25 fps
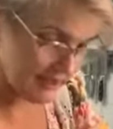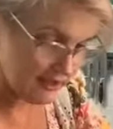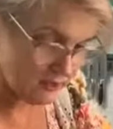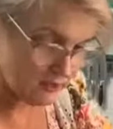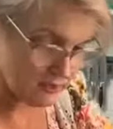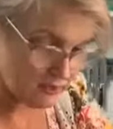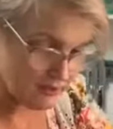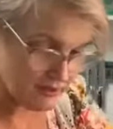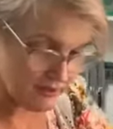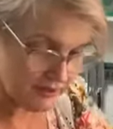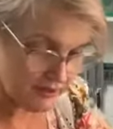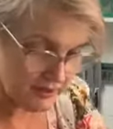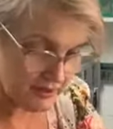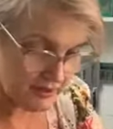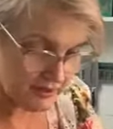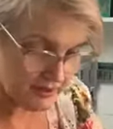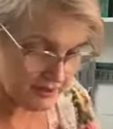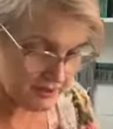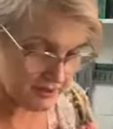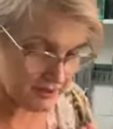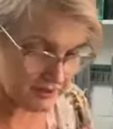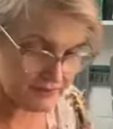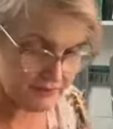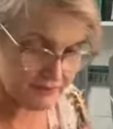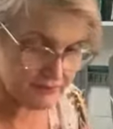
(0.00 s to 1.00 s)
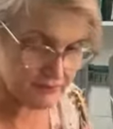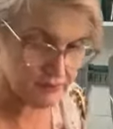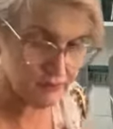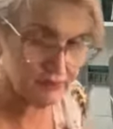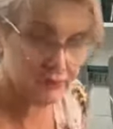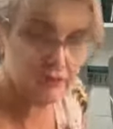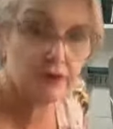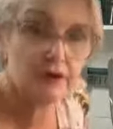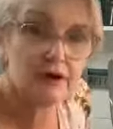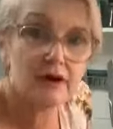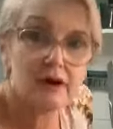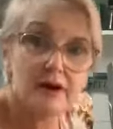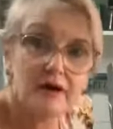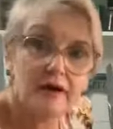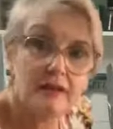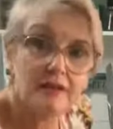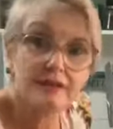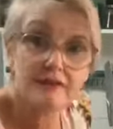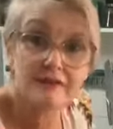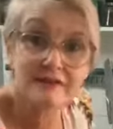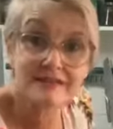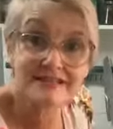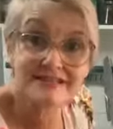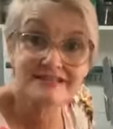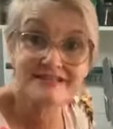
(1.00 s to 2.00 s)
get organised for
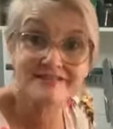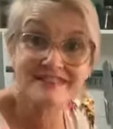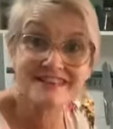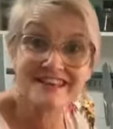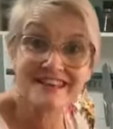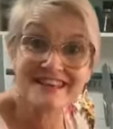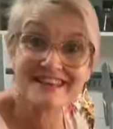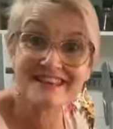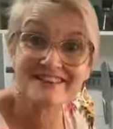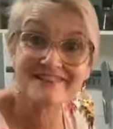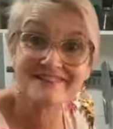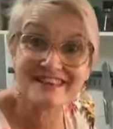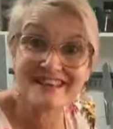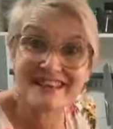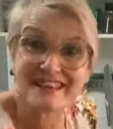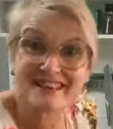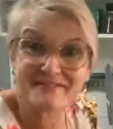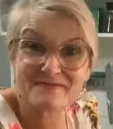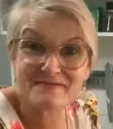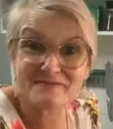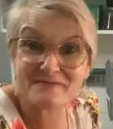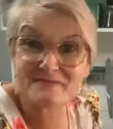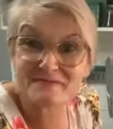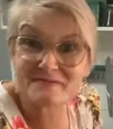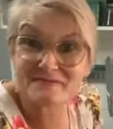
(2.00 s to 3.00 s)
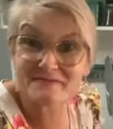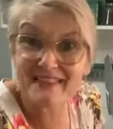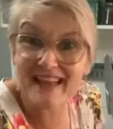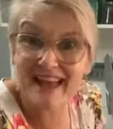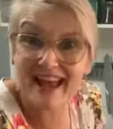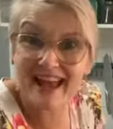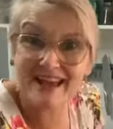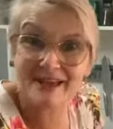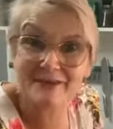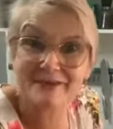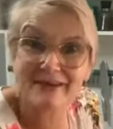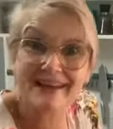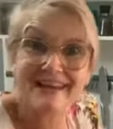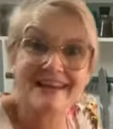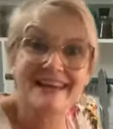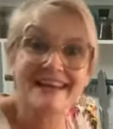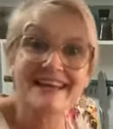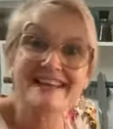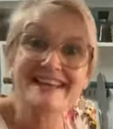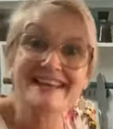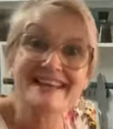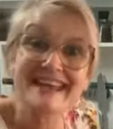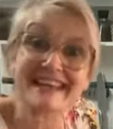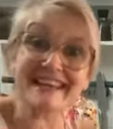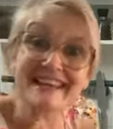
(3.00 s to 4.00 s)
the rest of the evening. Anyway,
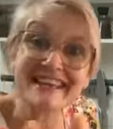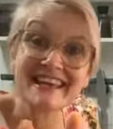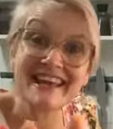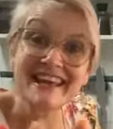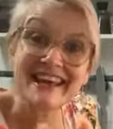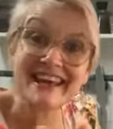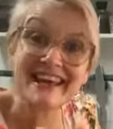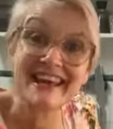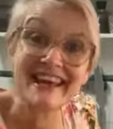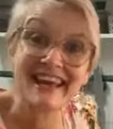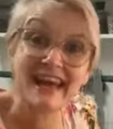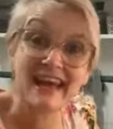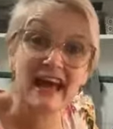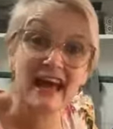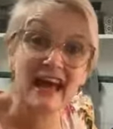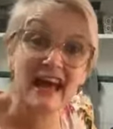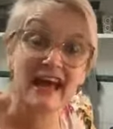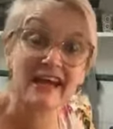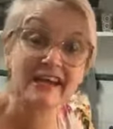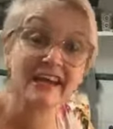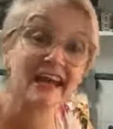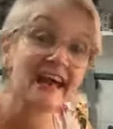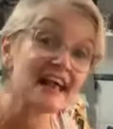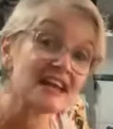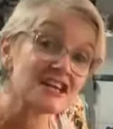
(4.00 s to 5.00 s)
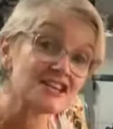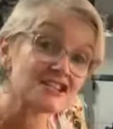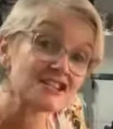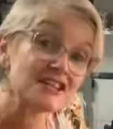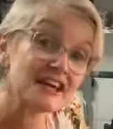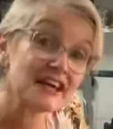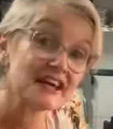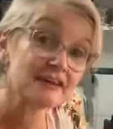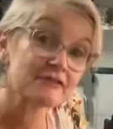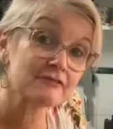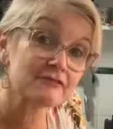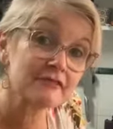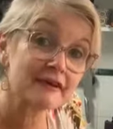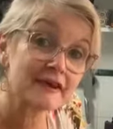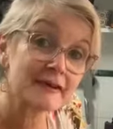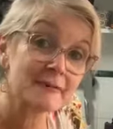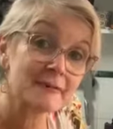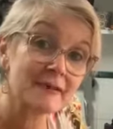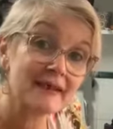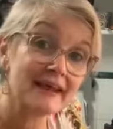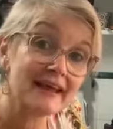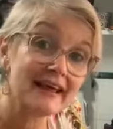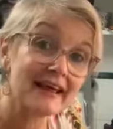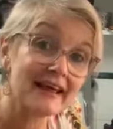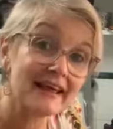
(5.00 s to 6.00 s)
take care and hashtag
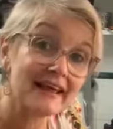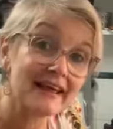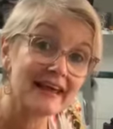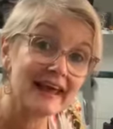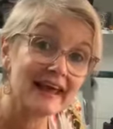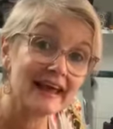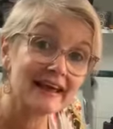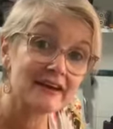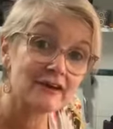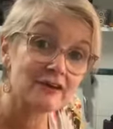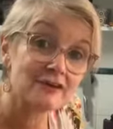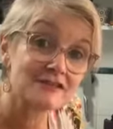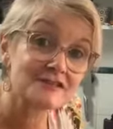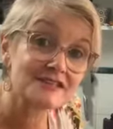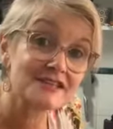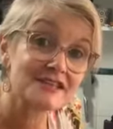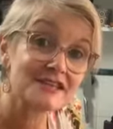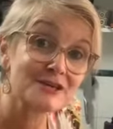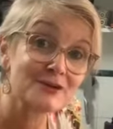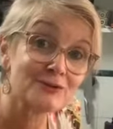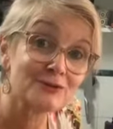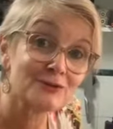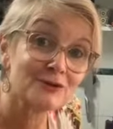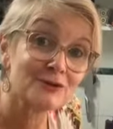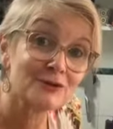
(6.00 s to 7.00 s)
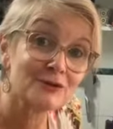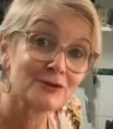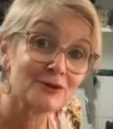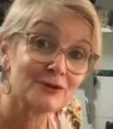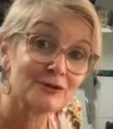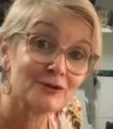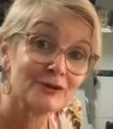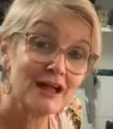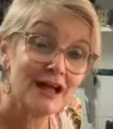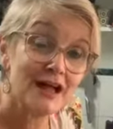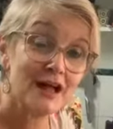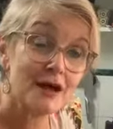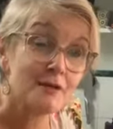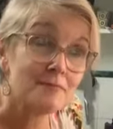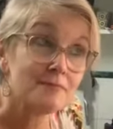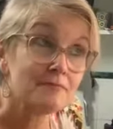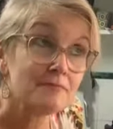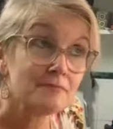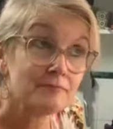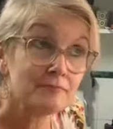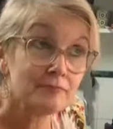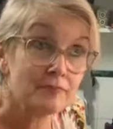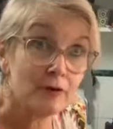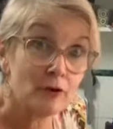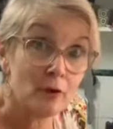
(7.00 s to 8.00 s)
replay, and I'll see you all
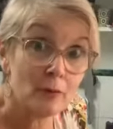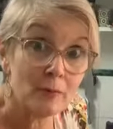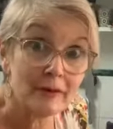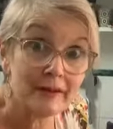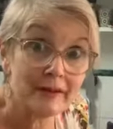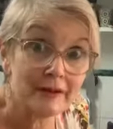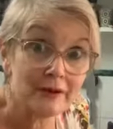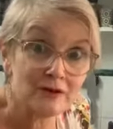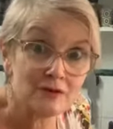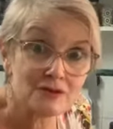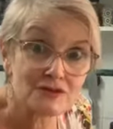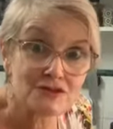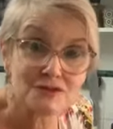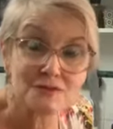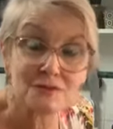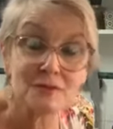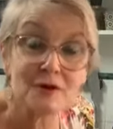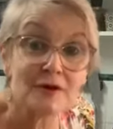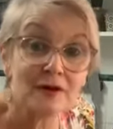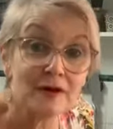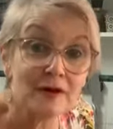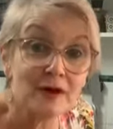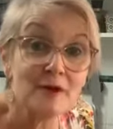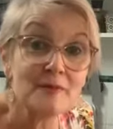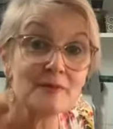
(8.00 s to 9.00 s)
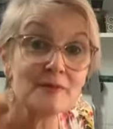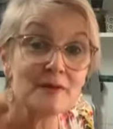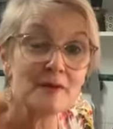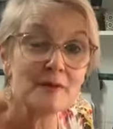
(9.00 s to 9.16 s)
probably not tomorrow,